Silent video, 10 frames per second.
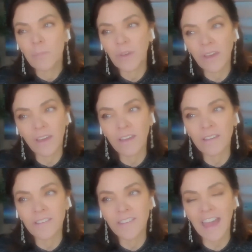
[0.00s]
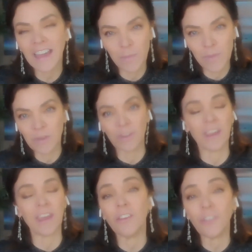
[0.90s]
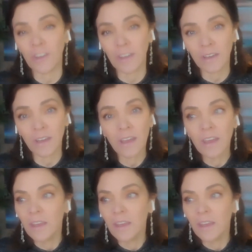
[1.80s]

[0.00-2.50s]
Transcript: because that communication